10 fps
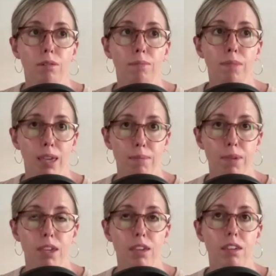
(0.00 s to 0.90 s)
may
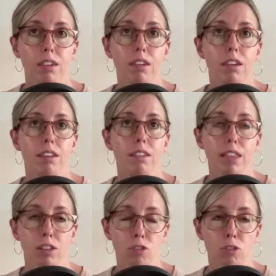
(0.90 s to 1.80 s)
be
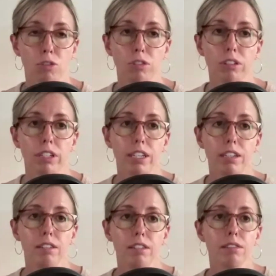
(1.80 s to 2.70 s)
essential
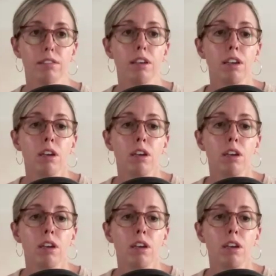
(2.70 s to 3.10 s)
is